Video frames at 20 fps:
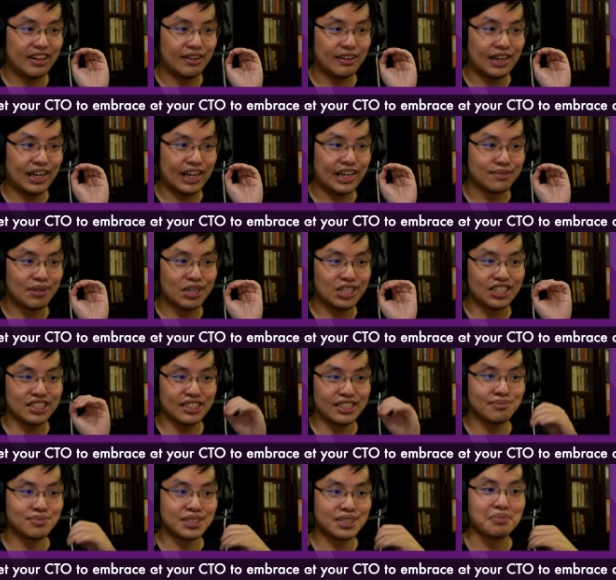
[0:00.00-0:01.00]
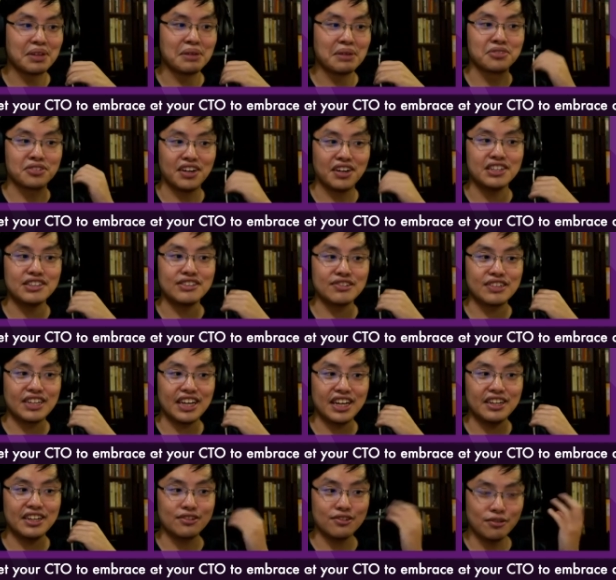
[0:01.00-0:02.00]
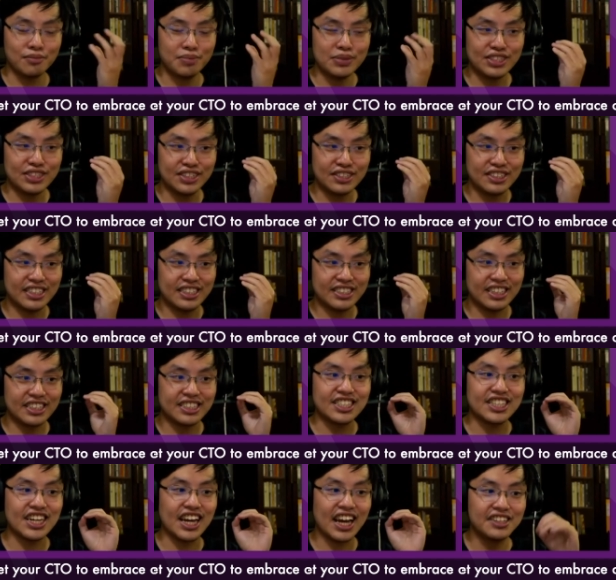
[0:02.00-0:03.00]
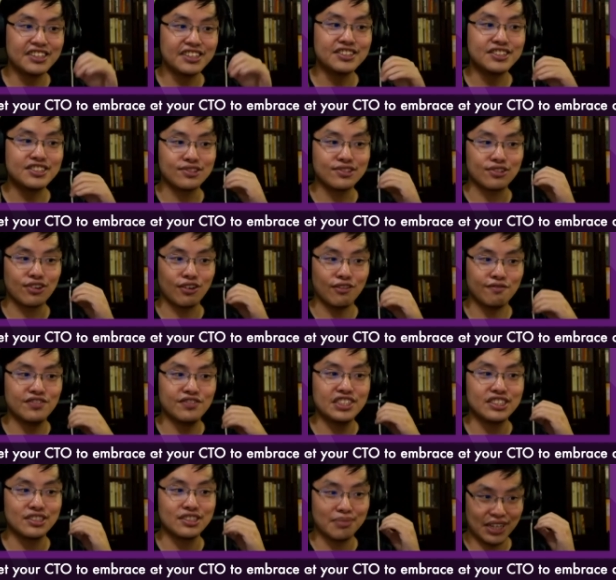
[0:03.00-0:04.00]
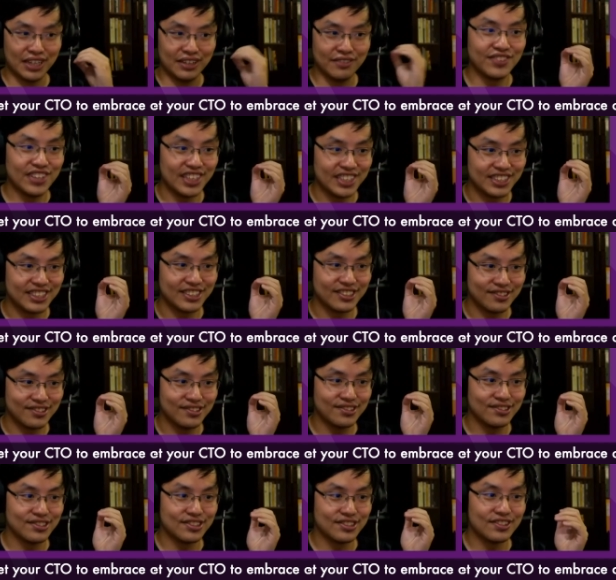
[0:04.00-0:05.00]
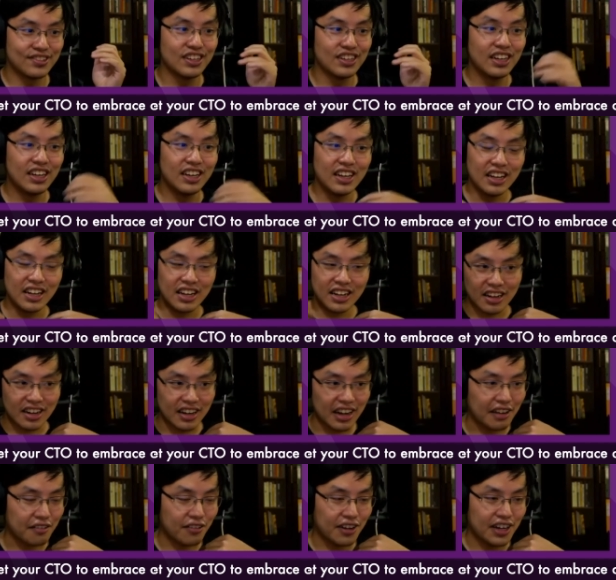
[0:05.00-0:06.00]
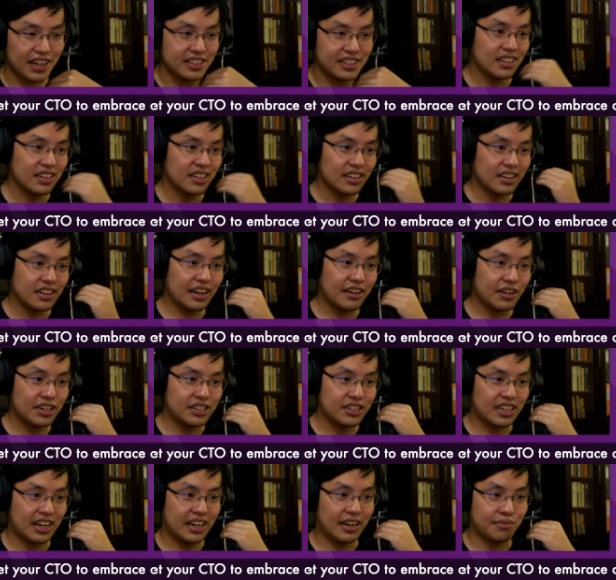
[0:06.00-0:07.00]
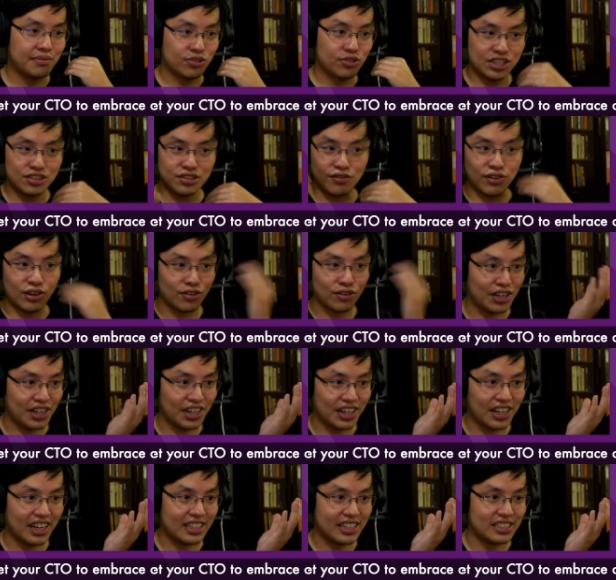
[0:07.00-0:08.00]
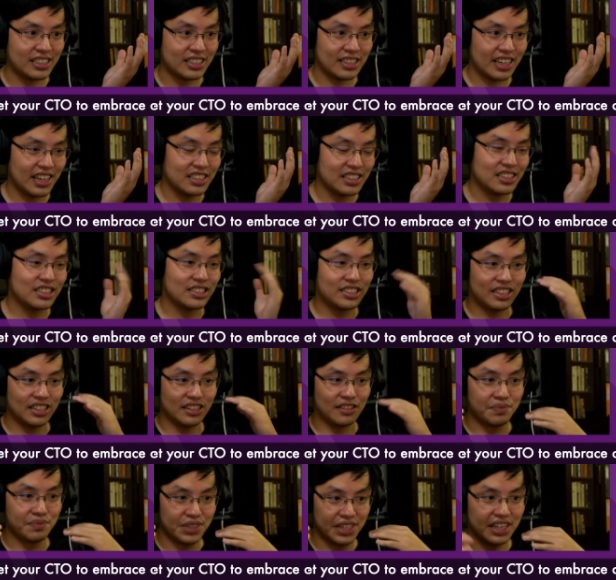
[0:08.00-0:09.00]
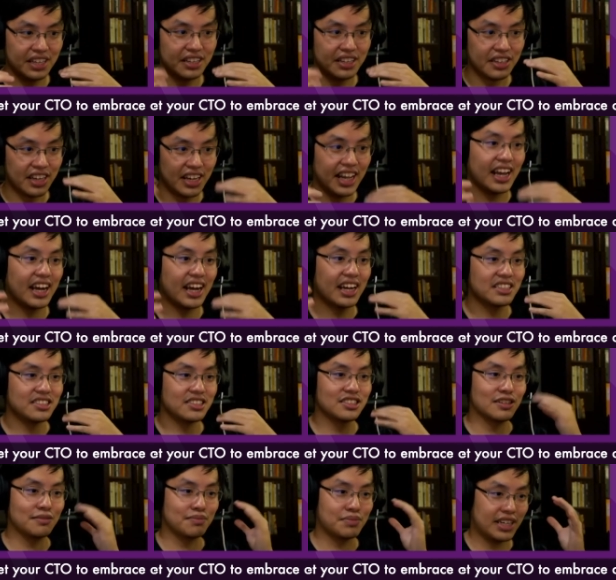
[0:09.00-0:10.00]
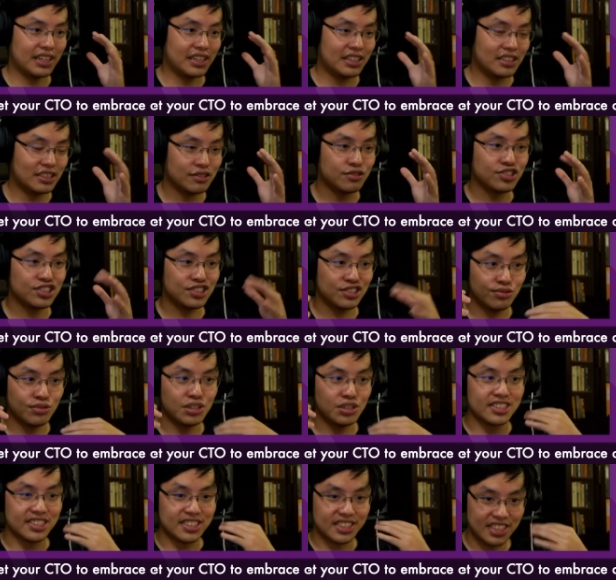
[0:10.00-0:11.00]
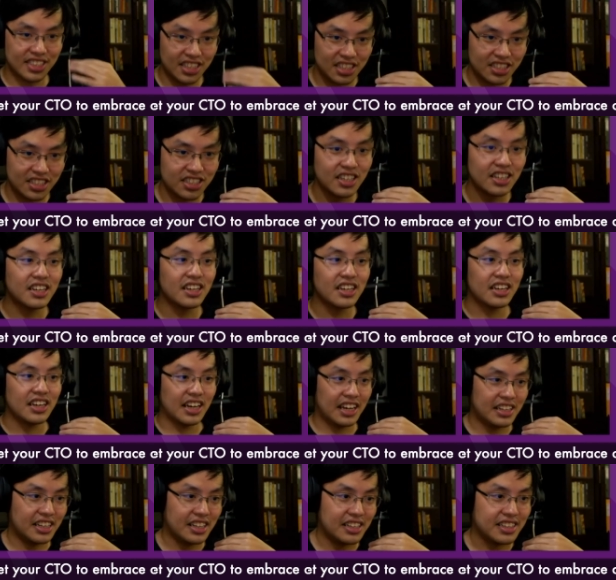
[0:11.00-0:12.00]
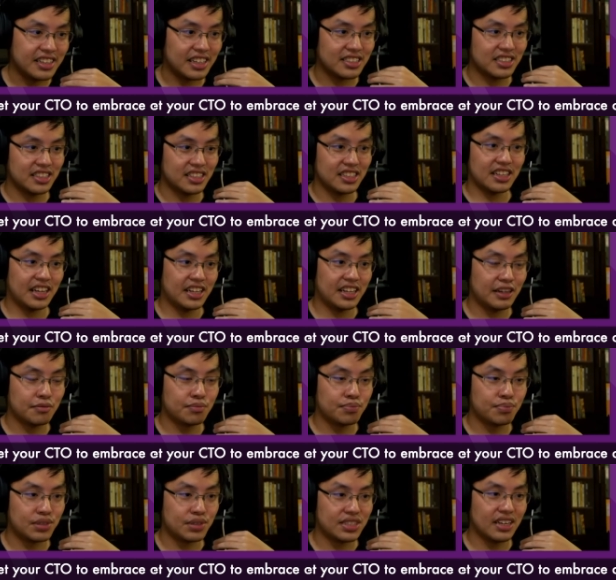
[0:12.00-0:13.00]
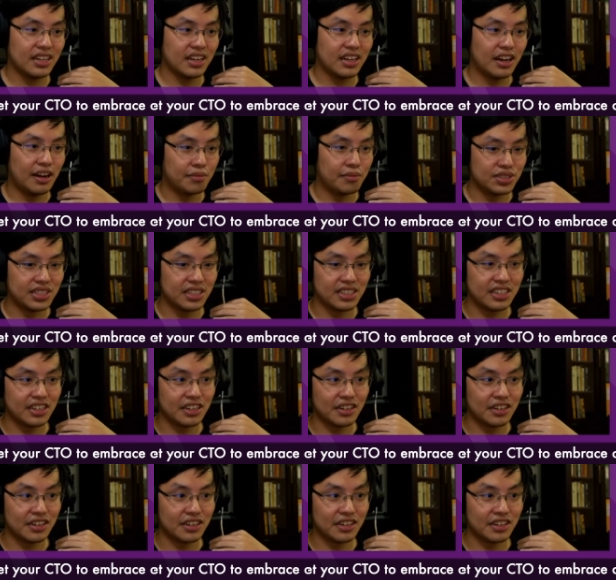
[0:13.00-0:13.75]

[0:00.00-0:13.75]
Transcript: as much as I'm sometimes trying to get it to open source, it's a challenge to convince my investors to do so. Likewise, I'm quite sure for Quod AI's case is the AI system that is doing the search and indexing and then presenting